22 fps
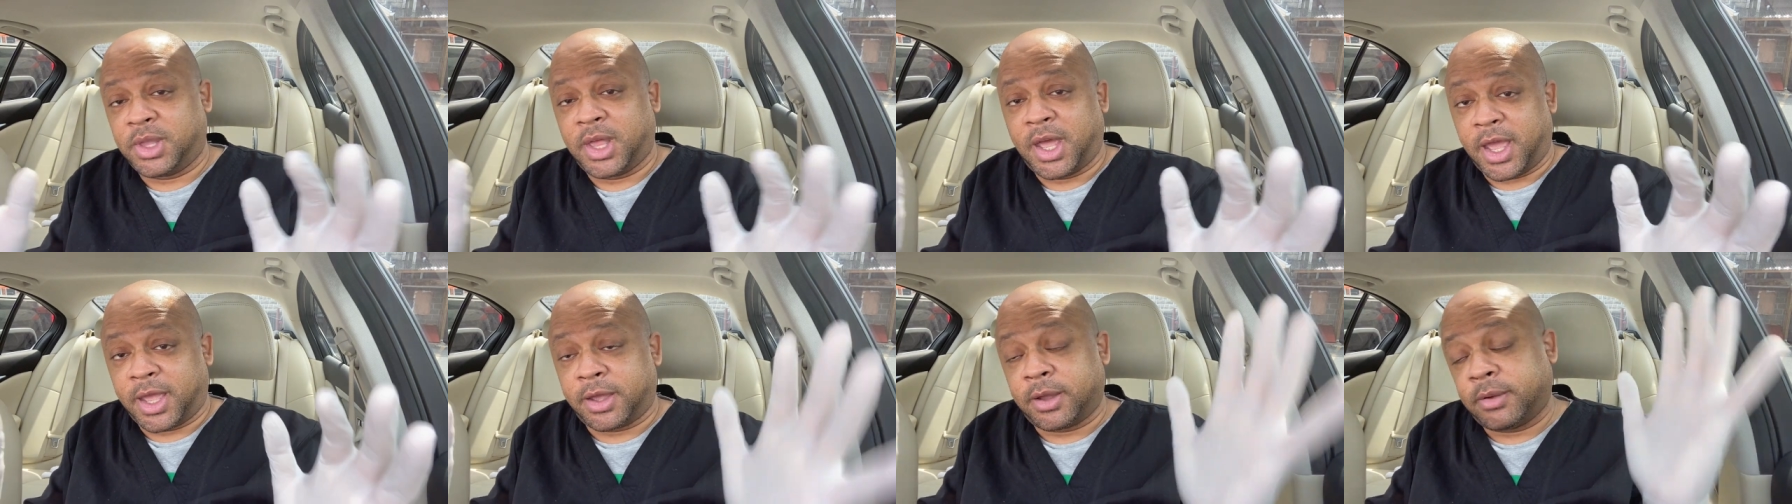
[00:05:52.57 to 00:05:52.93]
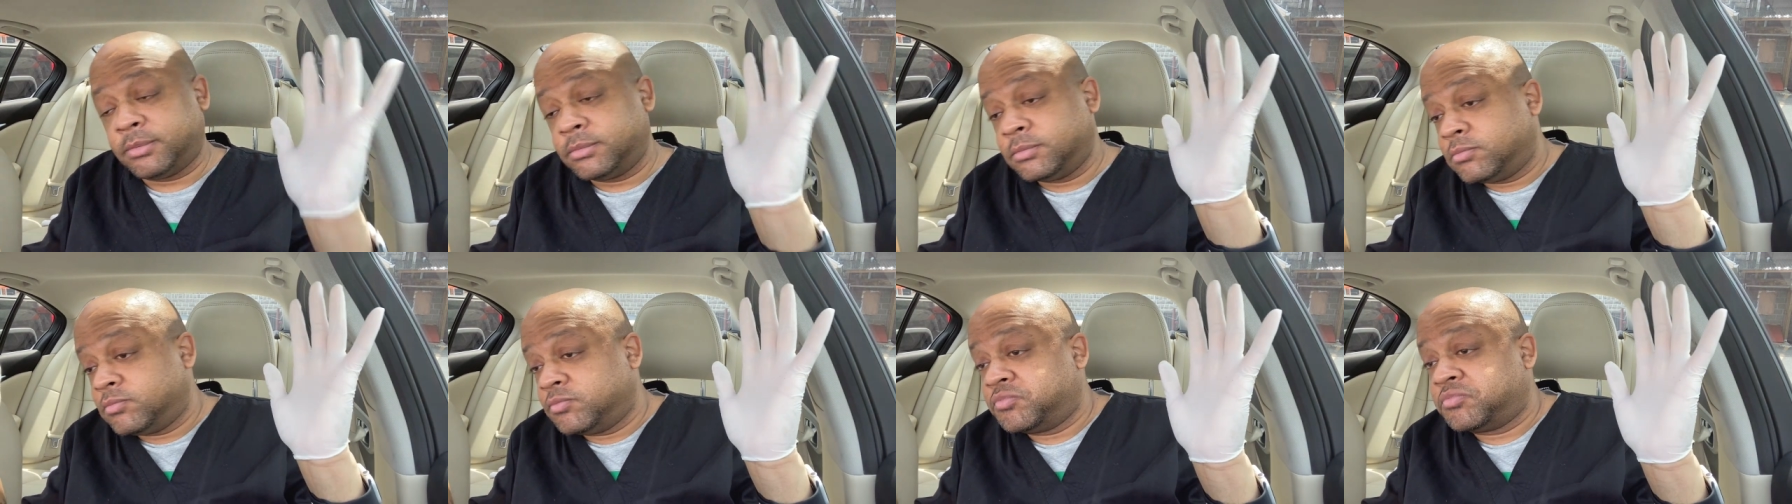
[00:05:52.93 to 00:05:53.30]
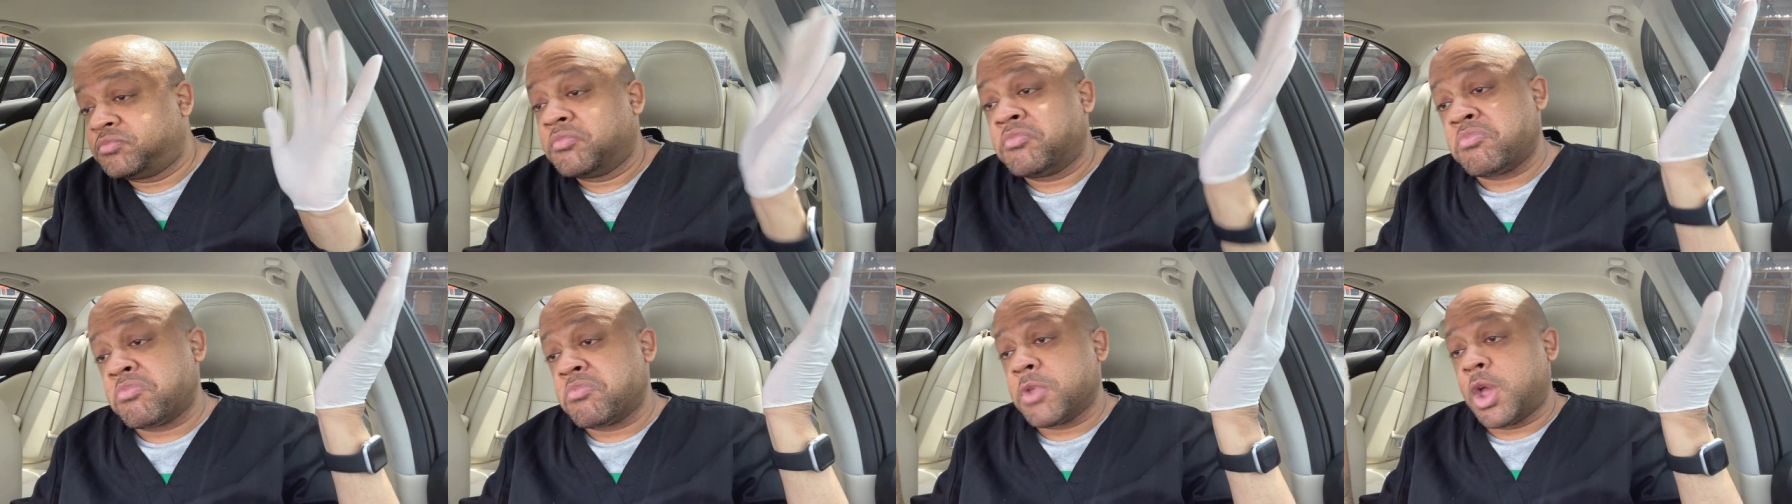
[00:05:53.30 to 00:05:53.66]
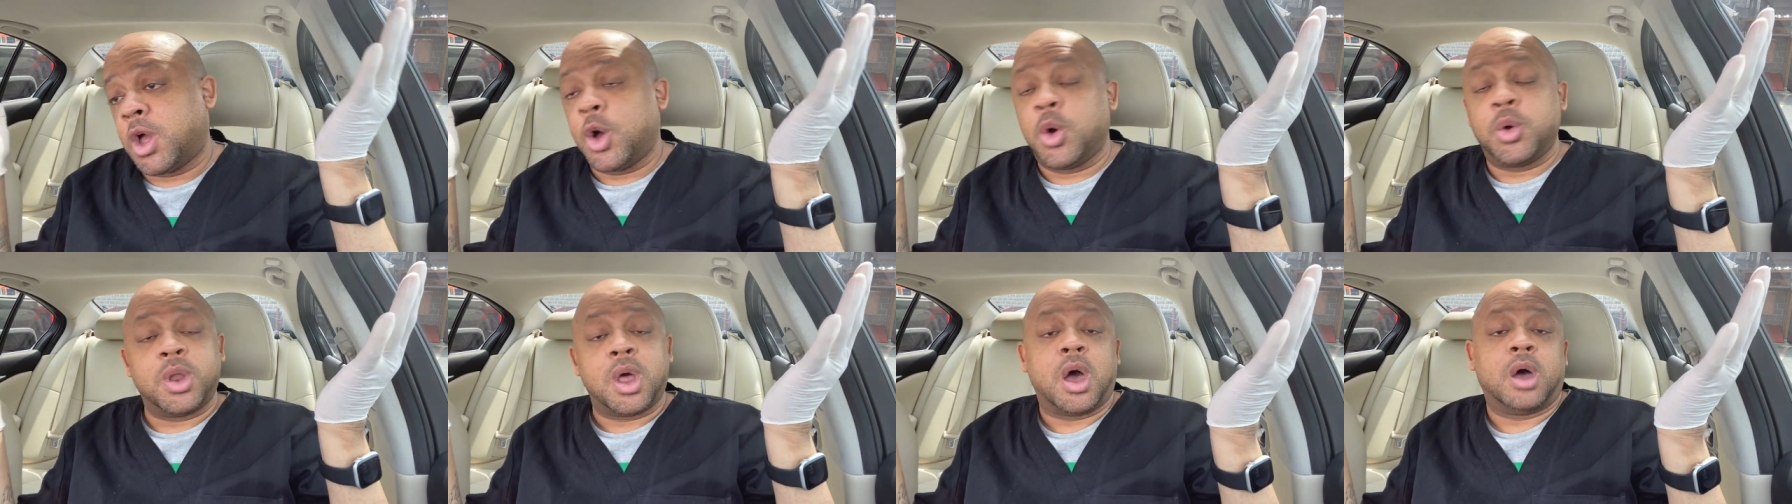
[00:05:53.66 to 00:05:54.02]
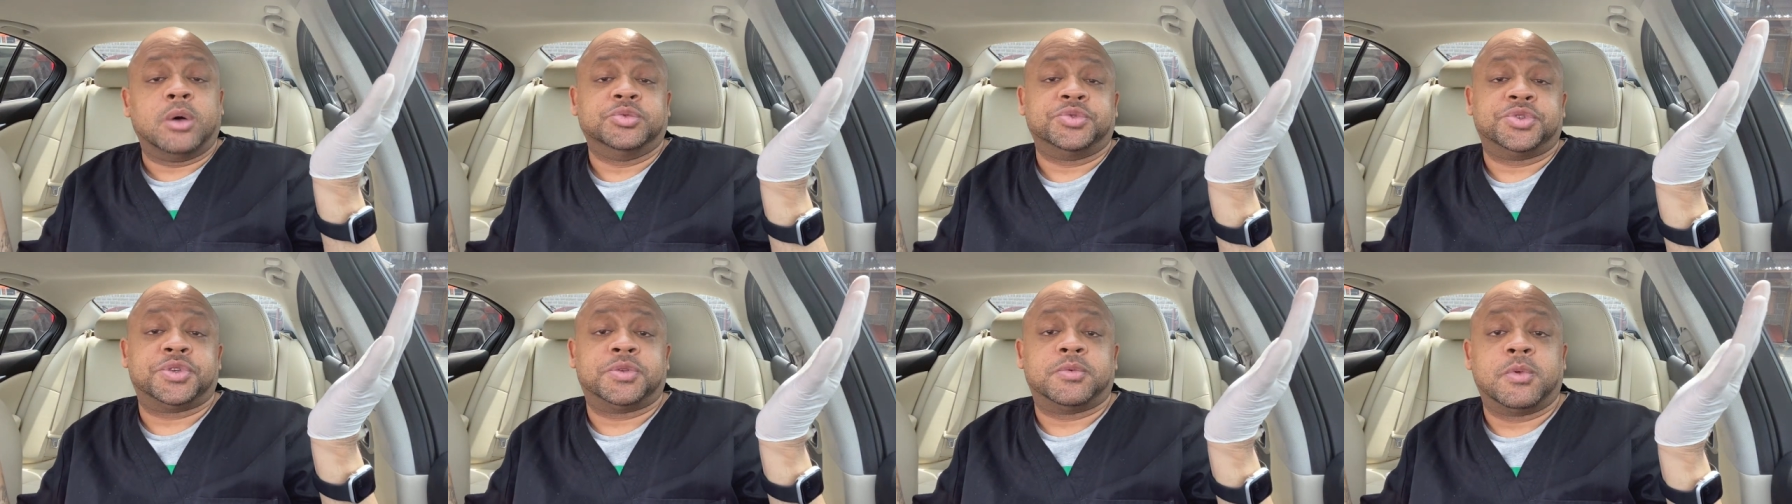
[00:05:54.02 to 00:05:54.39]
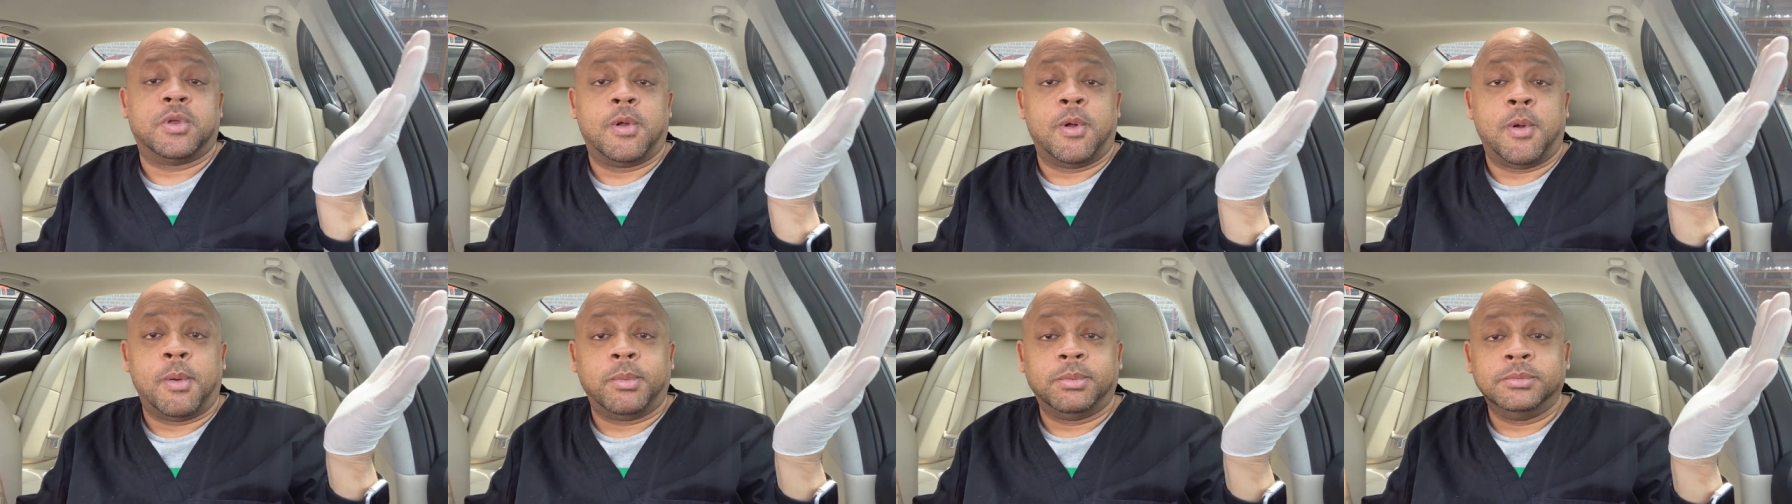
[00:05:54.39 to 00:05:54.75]
like? Who knows?
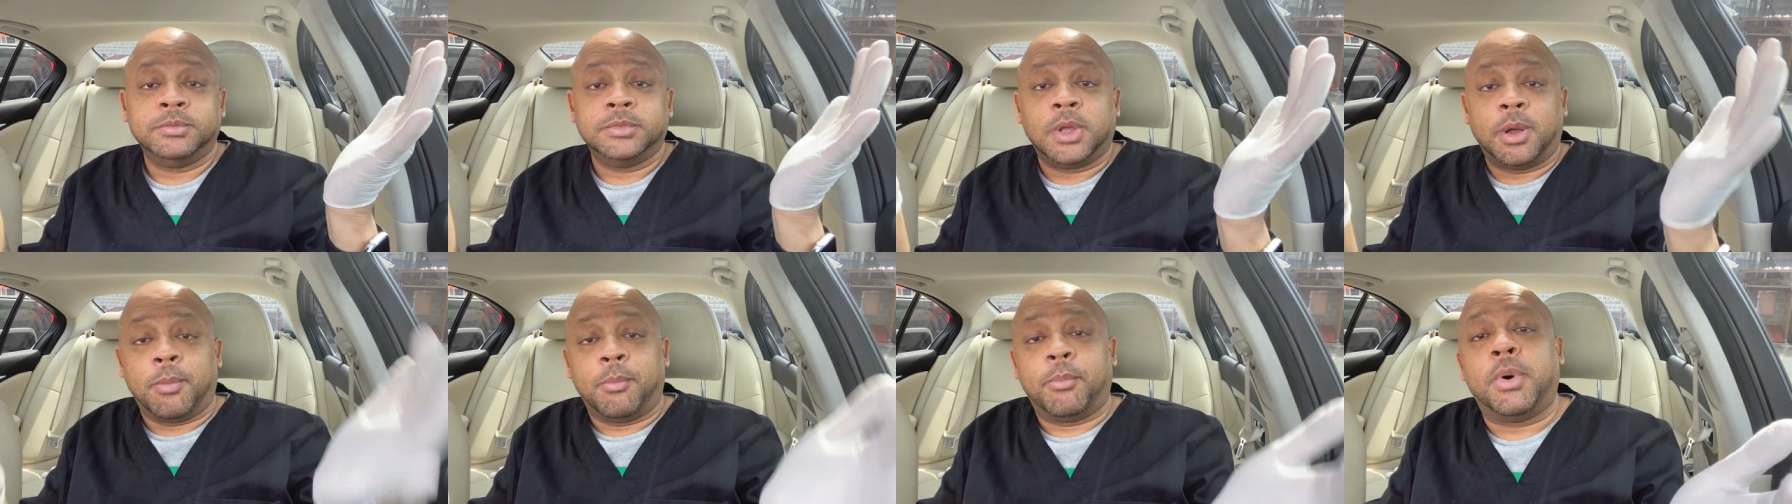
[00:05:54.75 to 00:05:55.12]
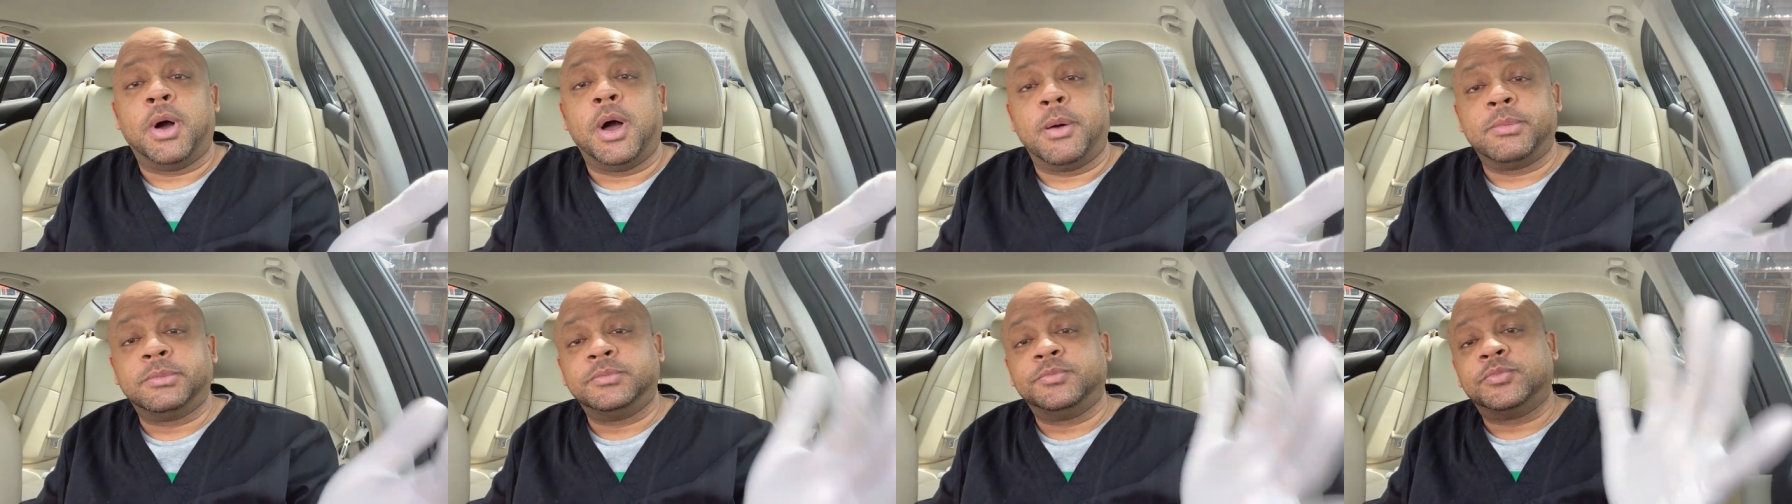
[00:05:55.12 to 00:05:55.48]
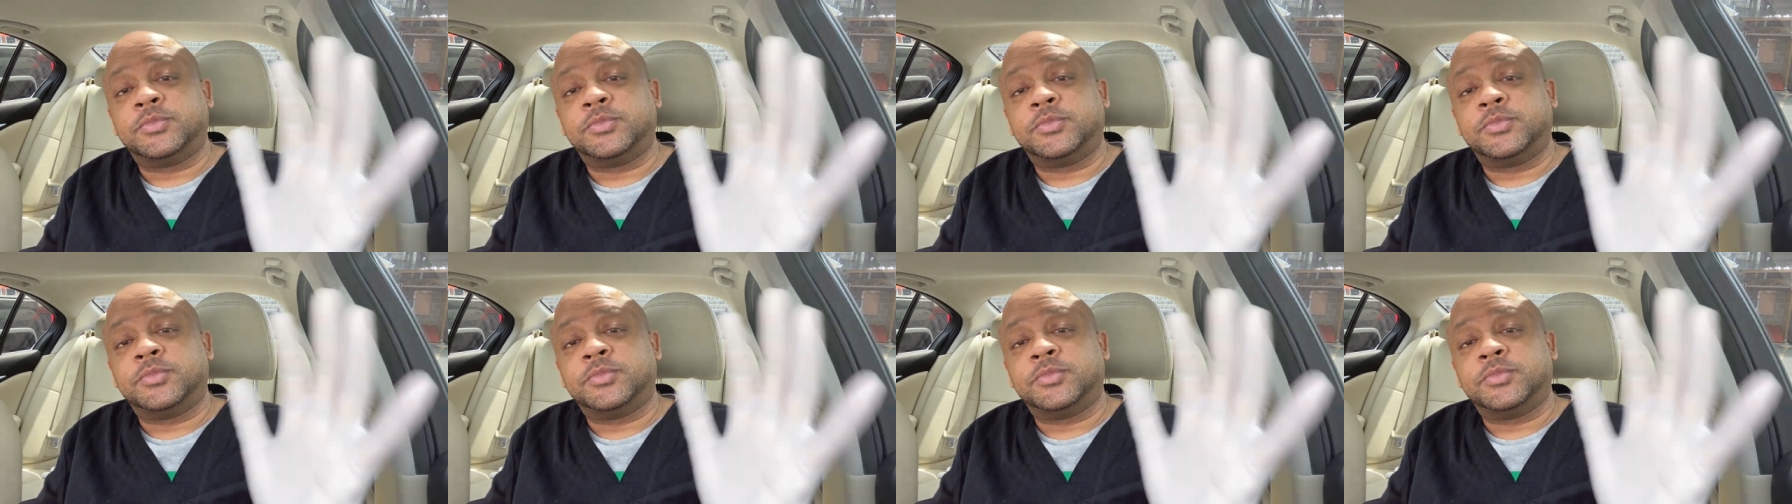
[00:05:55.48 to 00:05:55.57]
But